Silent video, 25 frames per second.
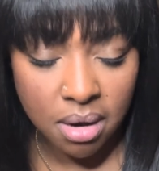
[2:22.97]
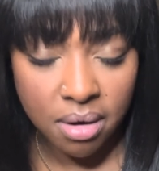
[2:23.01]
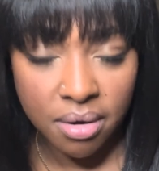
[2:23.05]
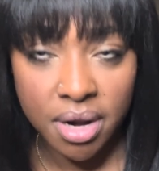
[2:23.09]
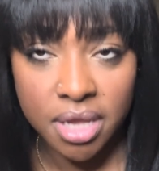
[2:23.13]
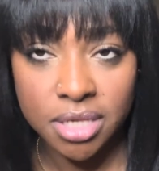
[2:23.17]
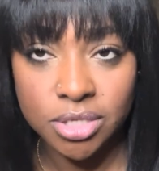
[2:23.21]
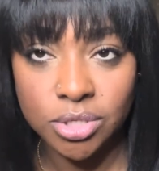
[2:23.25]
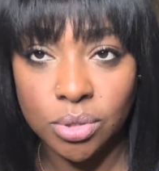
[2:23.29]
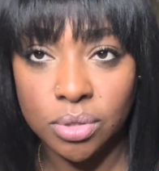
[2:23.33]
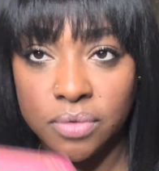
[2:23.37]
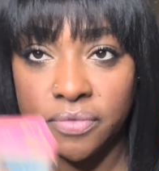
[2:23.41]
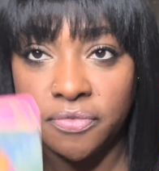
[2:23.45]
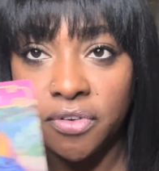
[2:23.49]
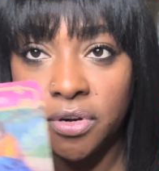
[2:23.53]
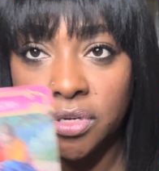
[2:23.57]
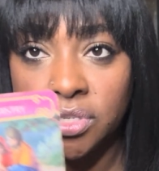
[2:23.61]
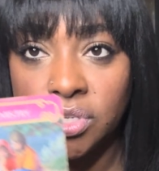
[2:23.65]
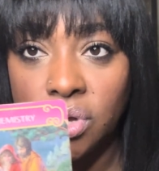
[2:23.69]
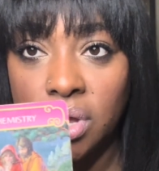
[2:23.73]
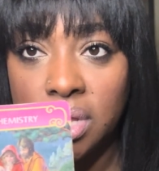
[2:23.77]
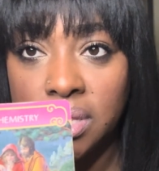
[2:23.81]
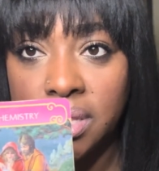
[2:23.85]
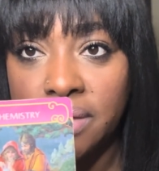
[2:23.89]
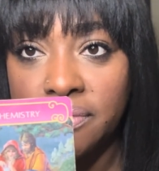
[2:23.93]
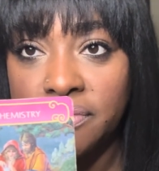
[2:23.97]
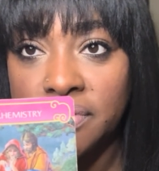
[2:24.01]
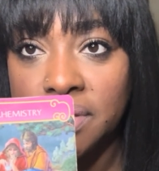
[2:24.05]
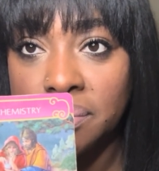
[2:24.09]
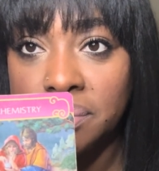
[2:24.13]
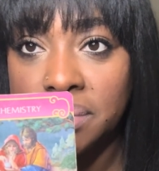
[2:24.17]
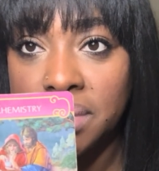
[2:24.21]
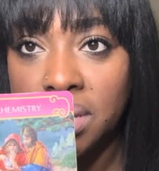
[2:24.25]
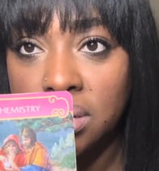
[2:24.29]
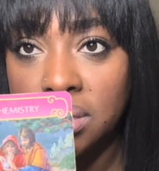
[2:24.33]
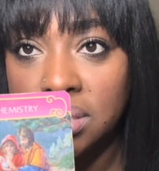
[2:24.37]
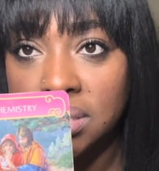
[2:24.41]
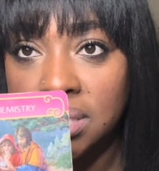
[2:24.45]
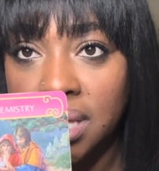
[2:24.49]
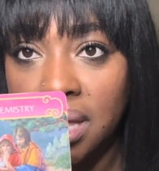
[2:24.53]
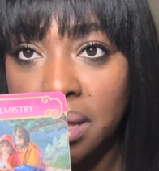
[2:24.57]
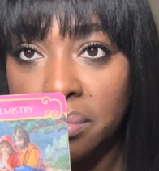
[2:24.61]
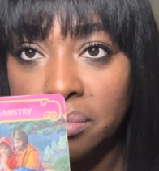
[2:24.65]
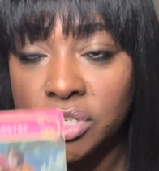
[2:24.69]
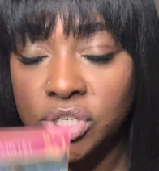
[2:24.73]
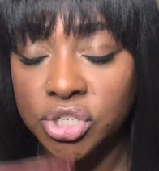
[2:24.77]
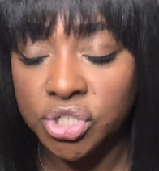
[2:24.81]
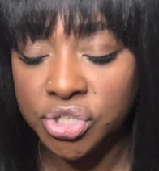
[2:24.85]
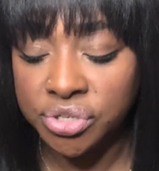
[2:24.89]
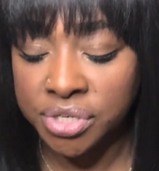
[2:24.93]
All right, so the first card that flipped out is
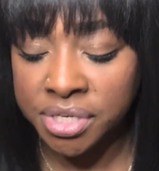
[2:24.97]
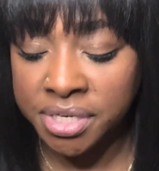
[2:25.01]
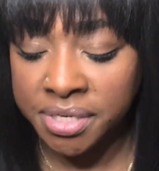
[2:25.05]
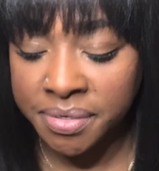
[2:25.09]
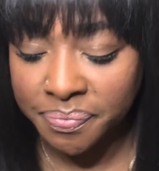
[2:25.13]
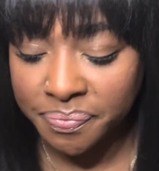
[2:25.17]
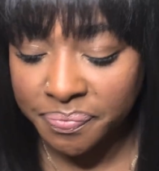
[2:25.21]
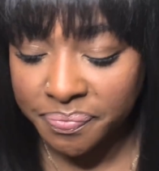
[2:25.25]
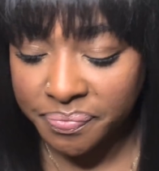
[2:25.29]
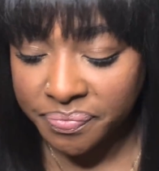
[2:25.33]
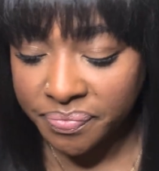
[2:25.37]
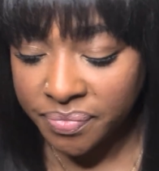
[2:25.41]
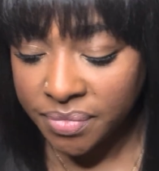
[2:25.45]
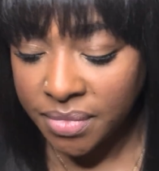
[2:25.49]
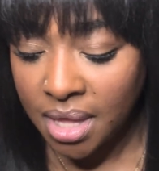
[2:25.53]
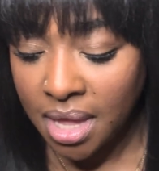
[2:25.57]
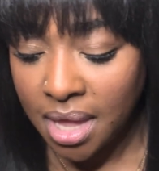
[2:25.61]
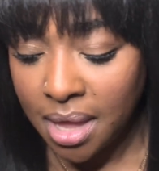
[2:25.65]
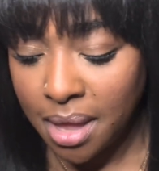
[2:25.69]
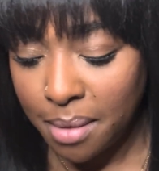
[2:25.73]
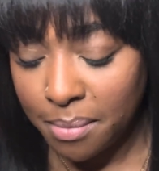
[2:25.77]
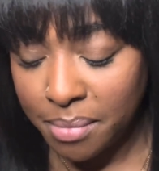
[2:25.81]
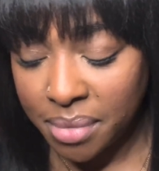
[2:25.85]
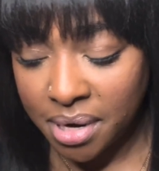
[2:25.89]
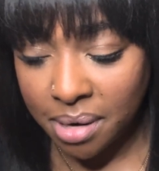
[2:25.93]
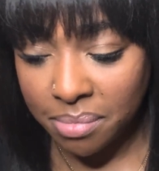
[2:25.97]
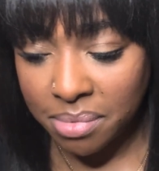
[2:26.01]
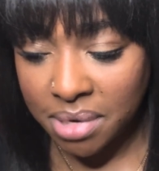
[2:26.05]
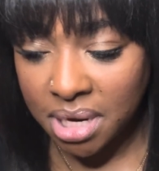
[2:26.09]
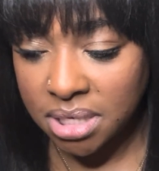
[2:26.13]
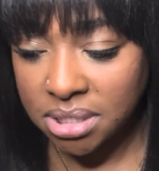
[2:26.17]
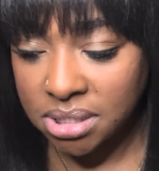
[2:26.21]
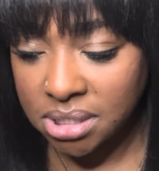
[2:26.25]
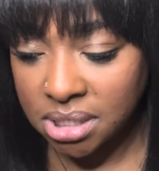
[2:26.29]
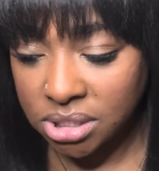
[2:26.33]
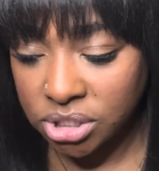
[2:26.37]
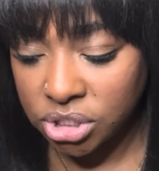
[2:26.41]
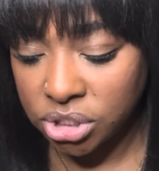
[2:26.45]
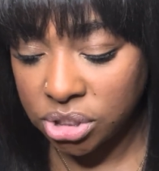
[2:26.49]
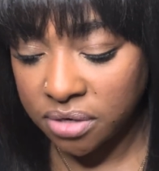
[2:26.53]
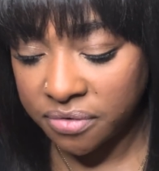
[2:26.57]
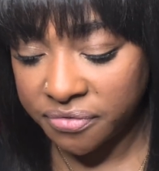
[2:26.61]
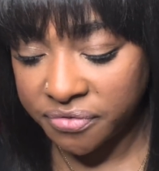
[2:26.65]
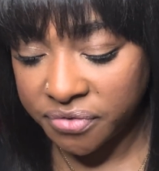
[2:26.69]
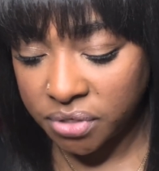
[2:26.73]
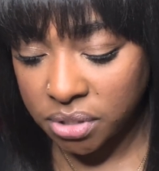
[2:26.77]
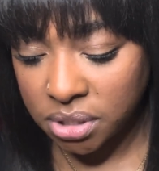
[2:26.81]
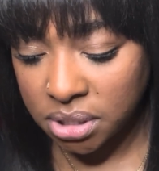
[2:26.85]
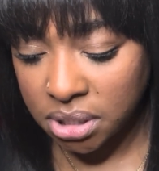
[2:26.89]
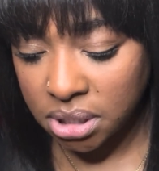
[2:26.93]
chemistry, but I'm not done
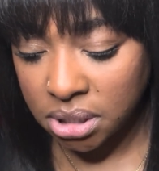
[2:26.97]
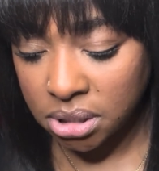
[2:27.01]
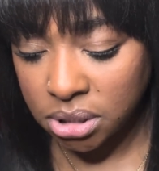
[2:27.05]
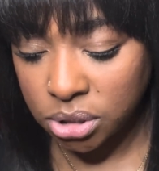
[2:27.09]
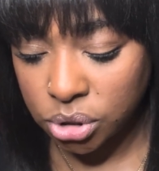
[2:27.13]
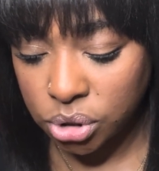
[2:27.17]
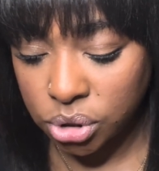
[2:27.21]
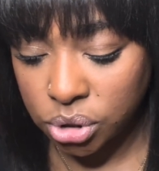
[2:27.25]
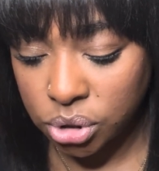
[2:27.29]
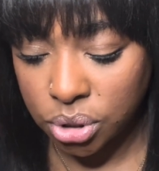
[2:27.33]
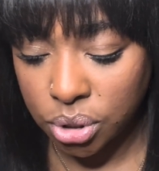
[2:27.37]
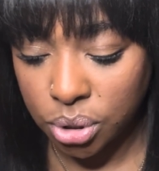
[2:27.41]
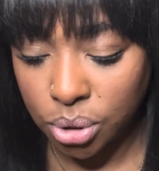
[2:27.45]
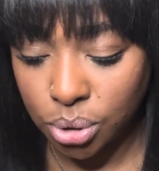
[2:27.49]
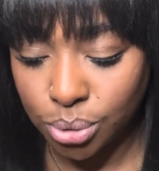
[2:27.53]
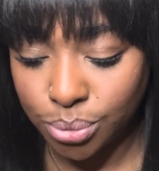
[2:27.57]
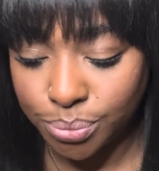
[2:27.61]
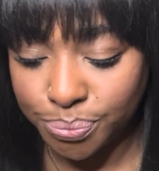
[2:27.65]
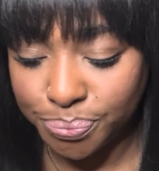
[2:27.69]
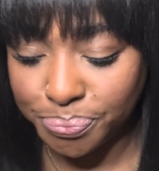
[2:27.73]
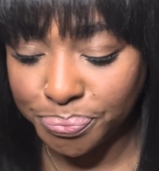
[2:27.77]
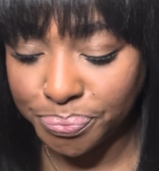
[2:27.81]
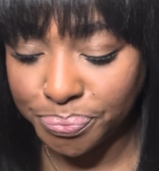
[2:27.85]
shuffling, so